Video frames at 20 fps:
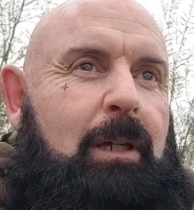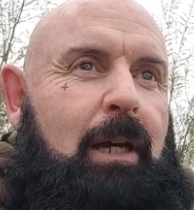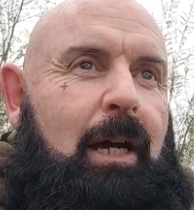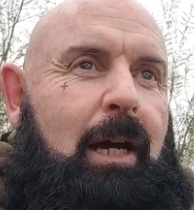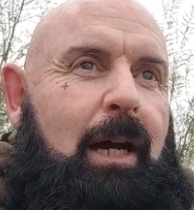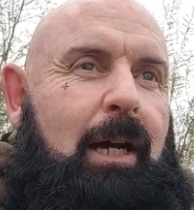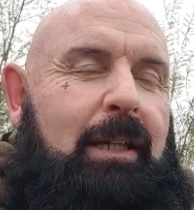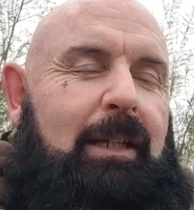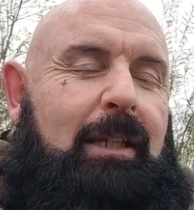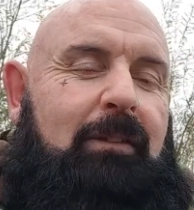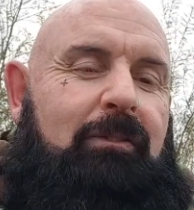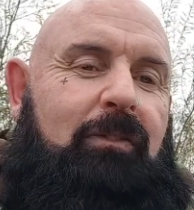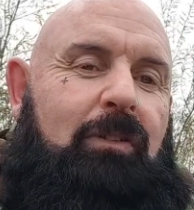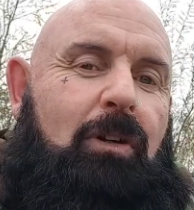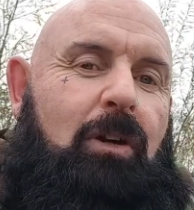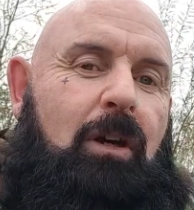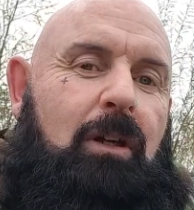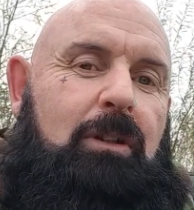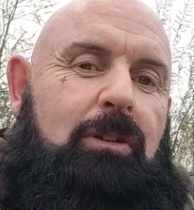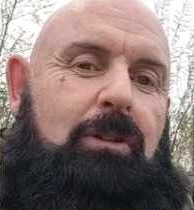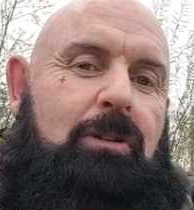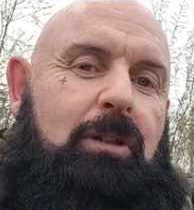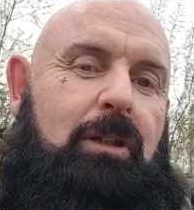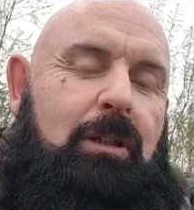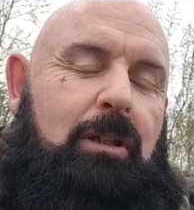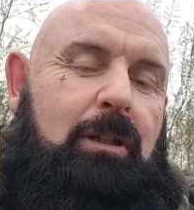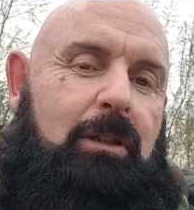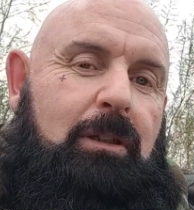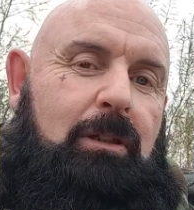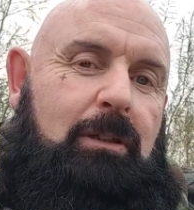I even got
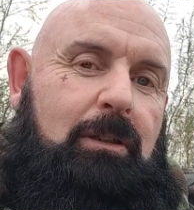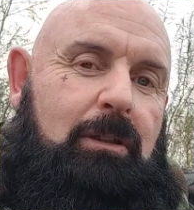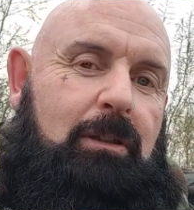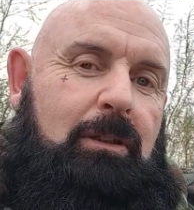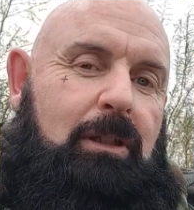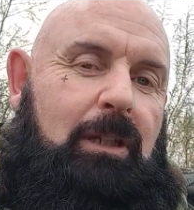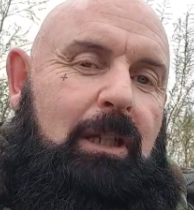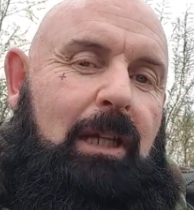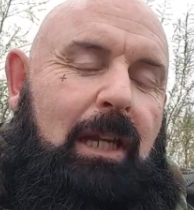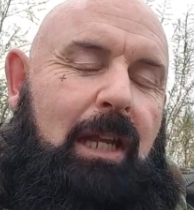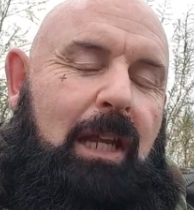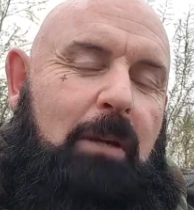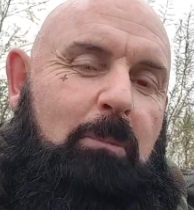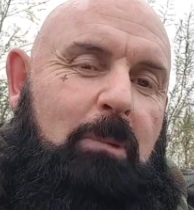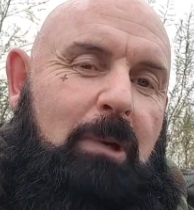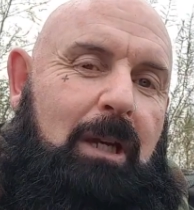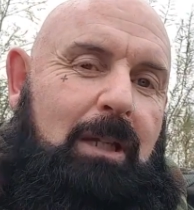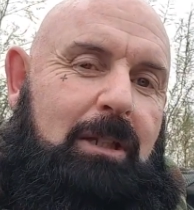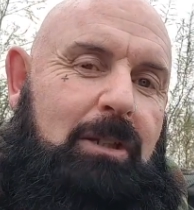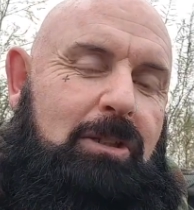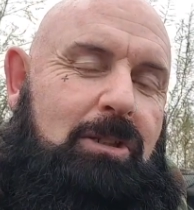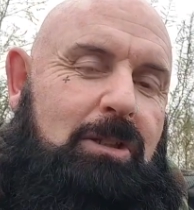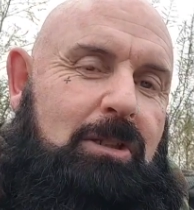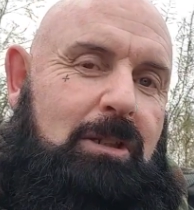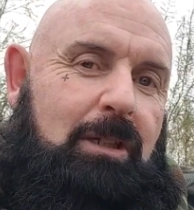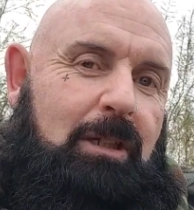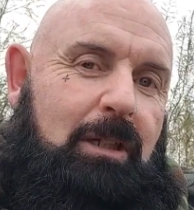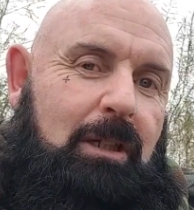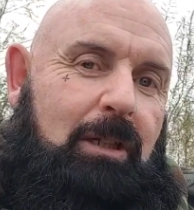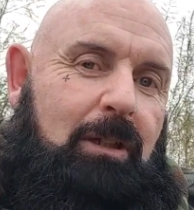DNA
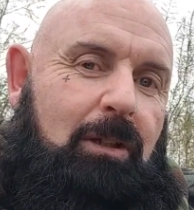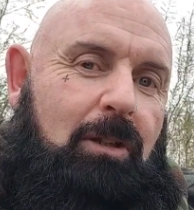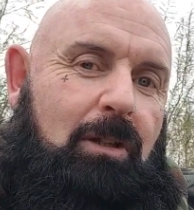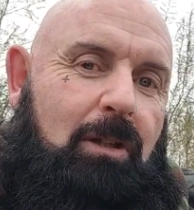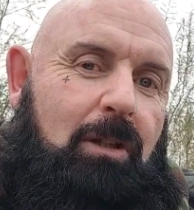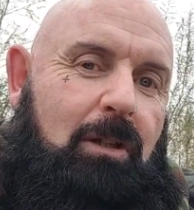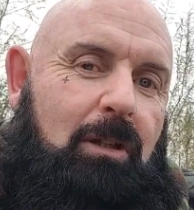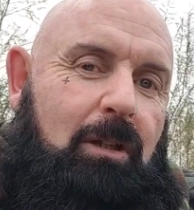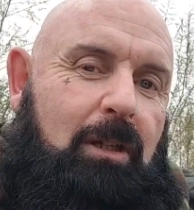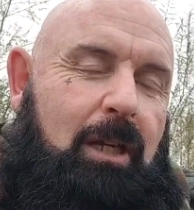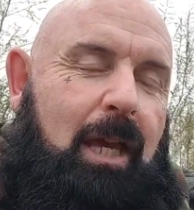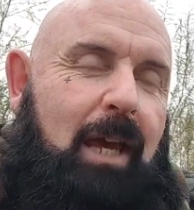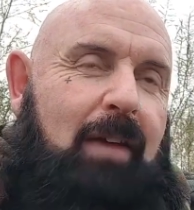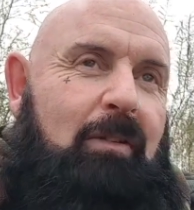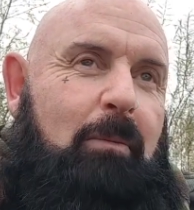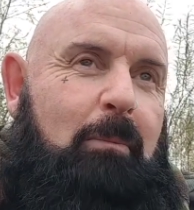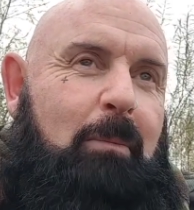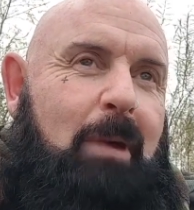Baits into the Kevin